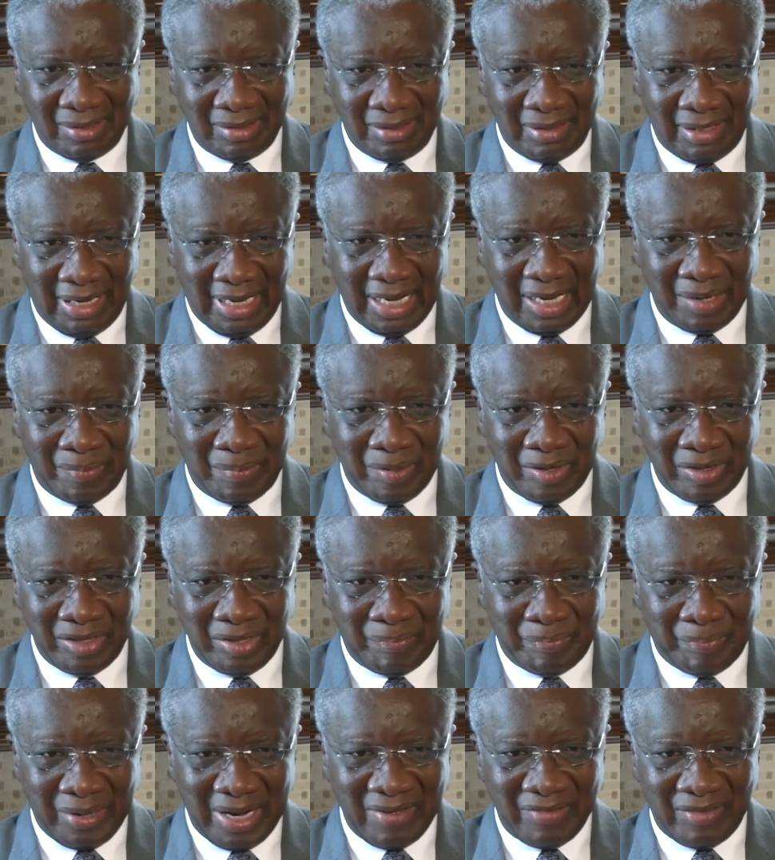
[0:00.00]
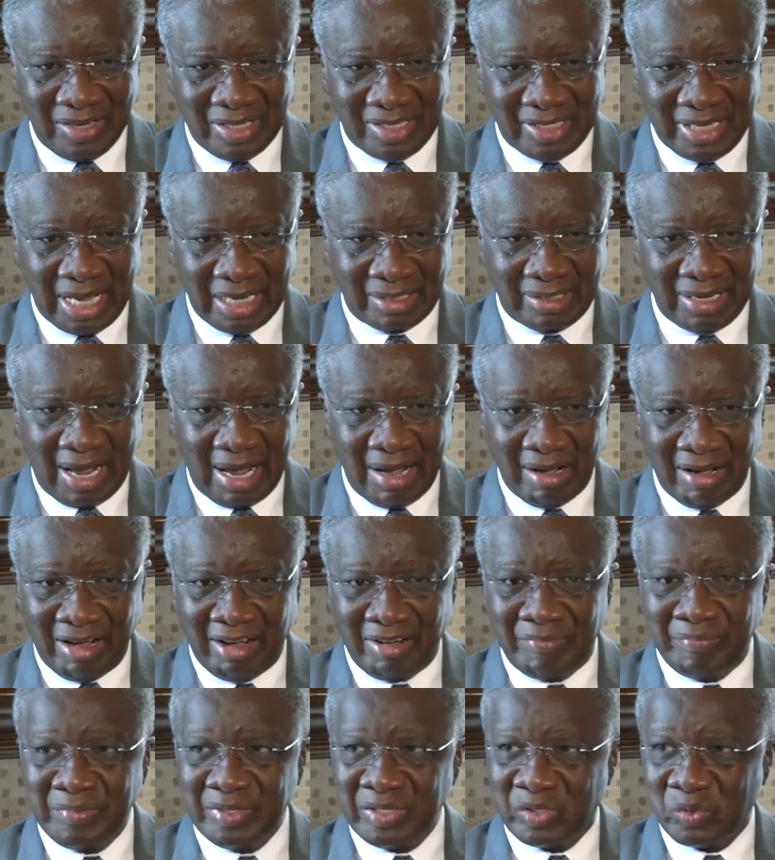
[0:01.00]
labor, the private sector, and
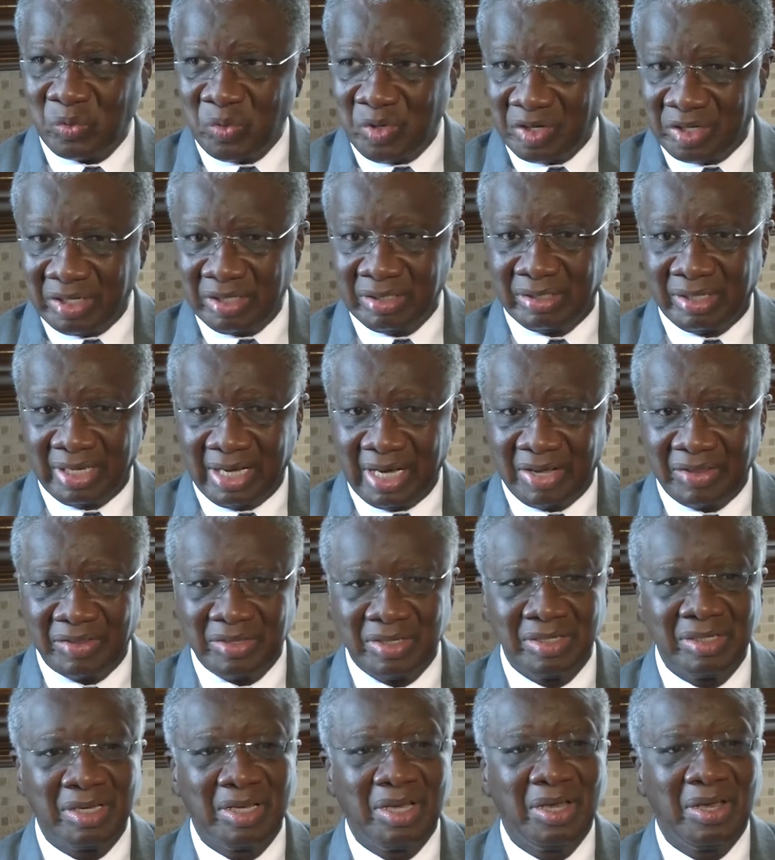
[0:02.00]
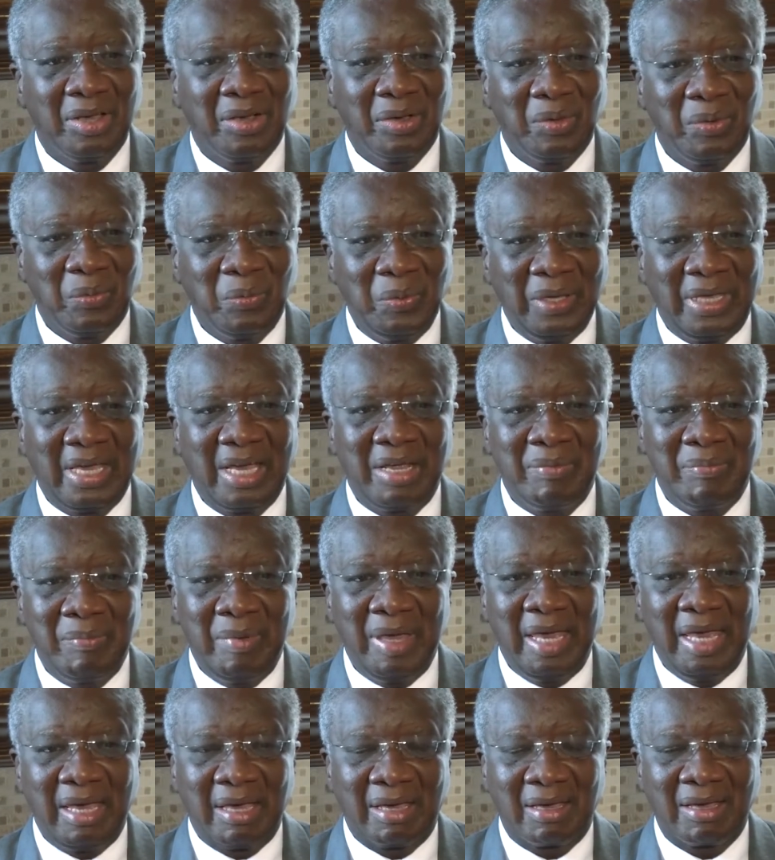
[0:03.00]
governments working together, we can
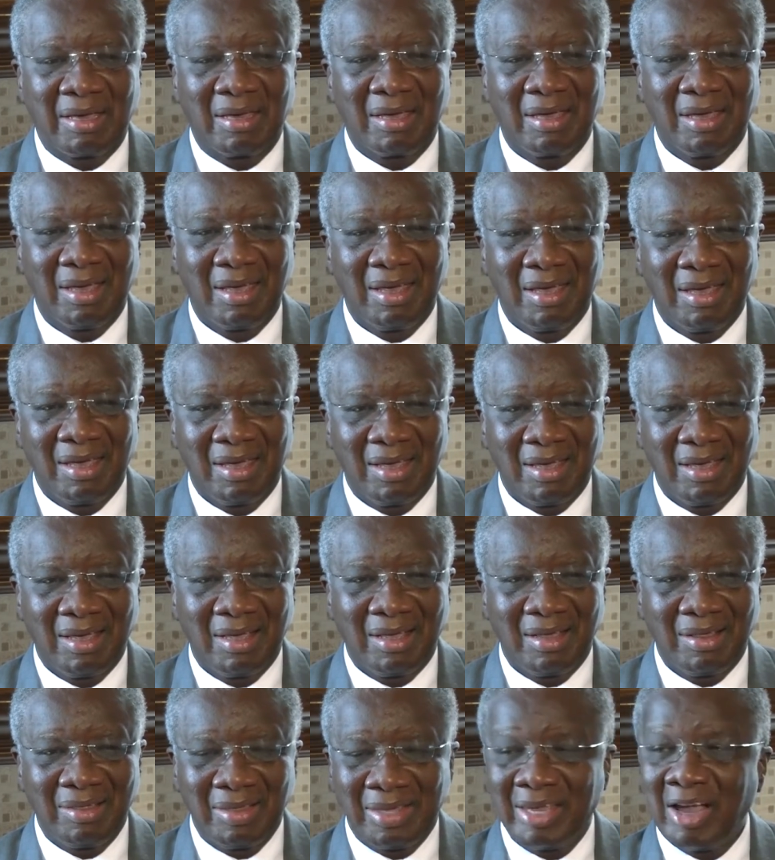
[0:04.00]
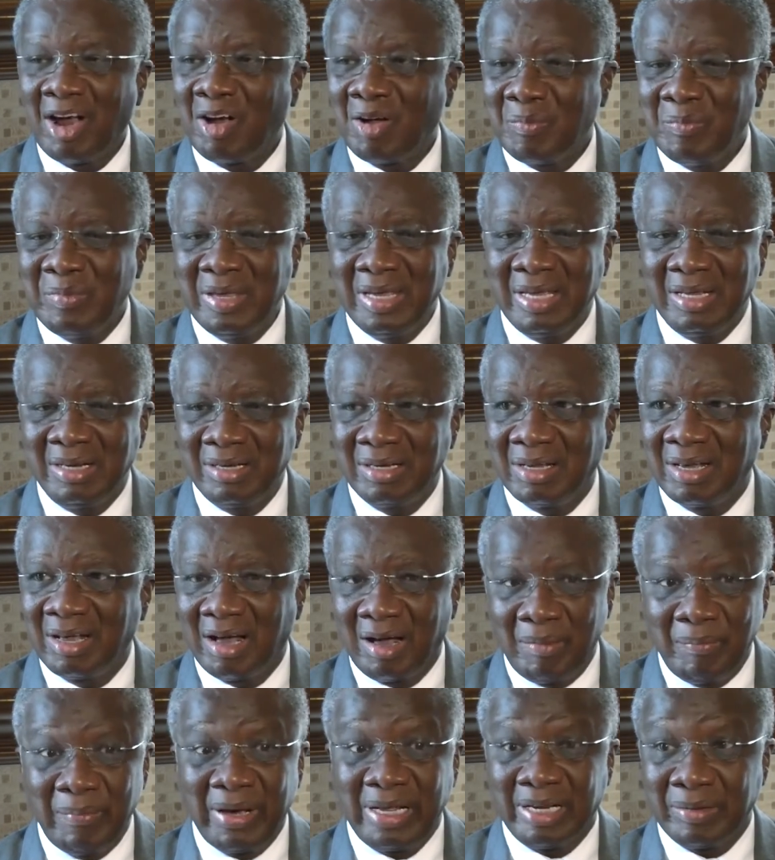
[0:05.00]
make the Caribbean
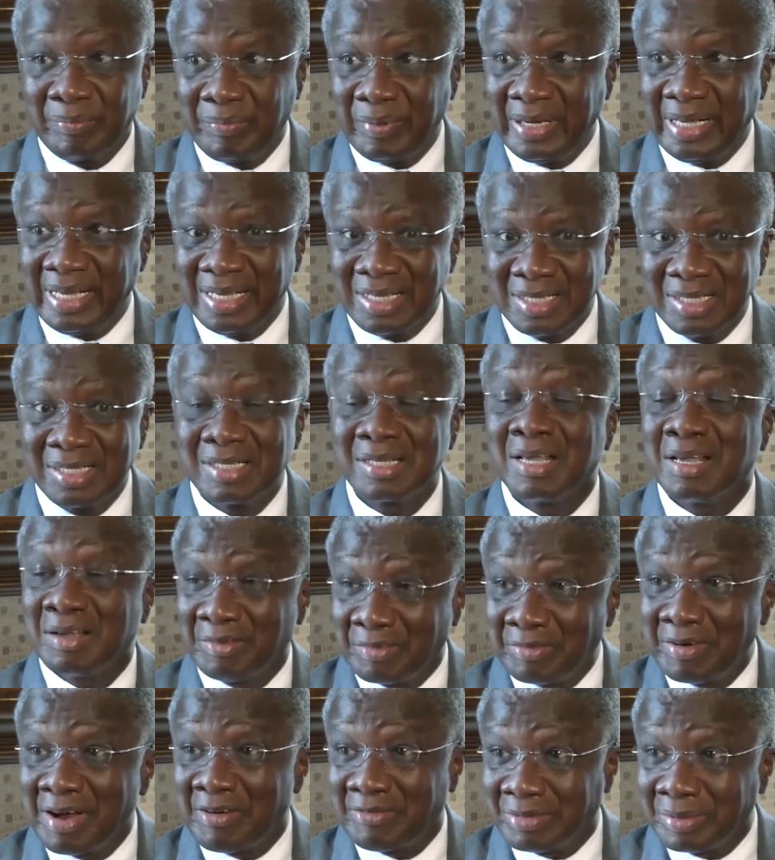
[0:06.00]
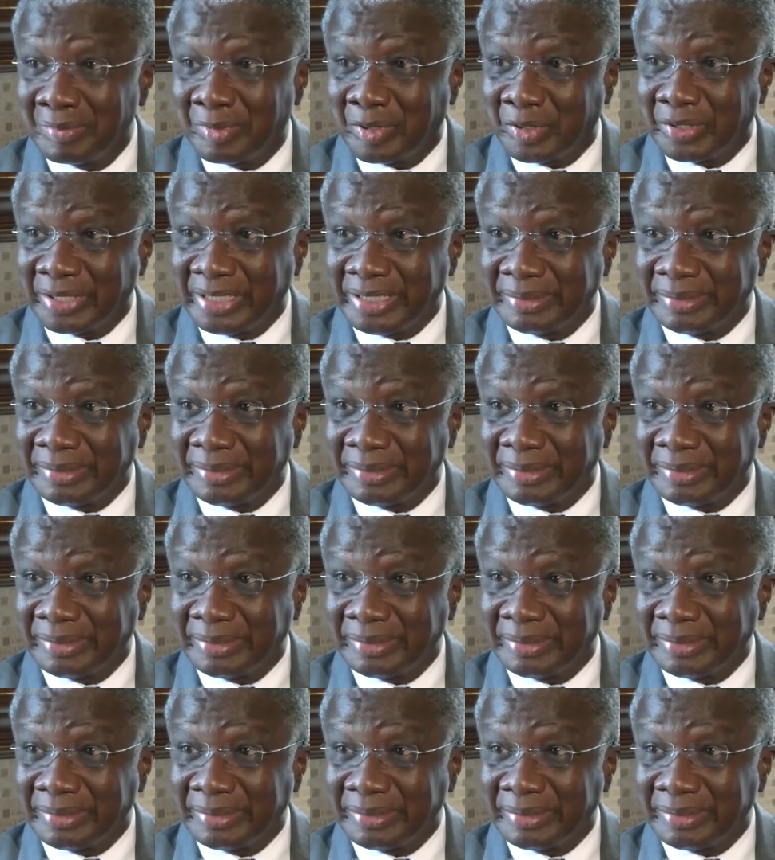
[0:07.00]
a better place for everybody.